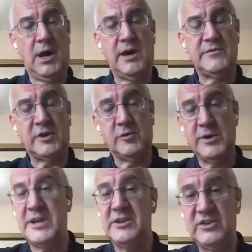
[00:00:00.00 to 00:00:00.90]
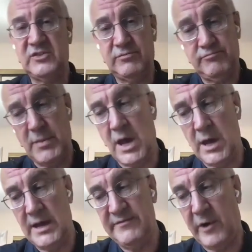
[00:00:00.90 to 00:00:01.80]
of the Kubernetes
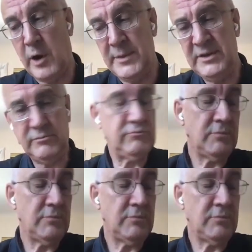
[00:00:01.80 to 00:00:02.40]
environment,